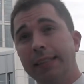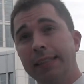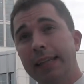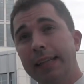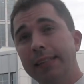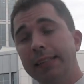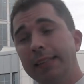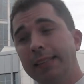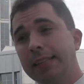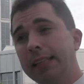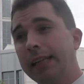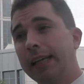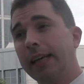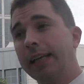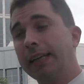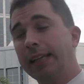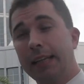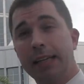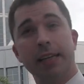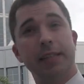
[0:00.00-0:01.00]
sentencing,
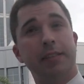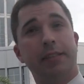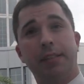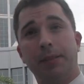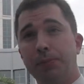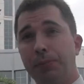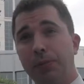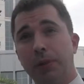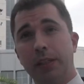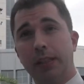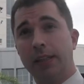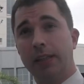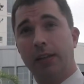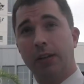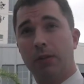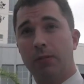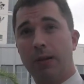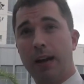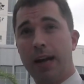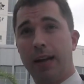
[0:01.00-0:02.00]
and he is completely
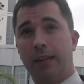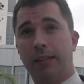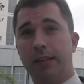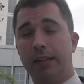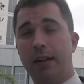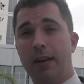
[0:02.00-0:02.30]
correct.